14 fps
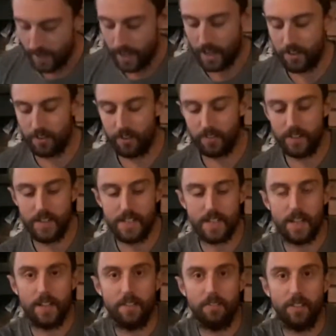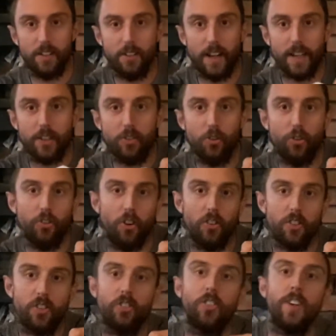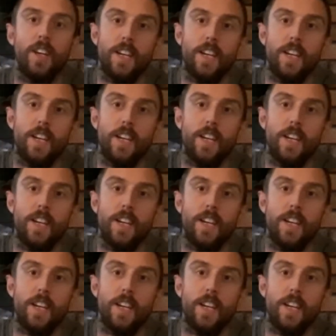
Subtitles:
and not these kind of little ankle socks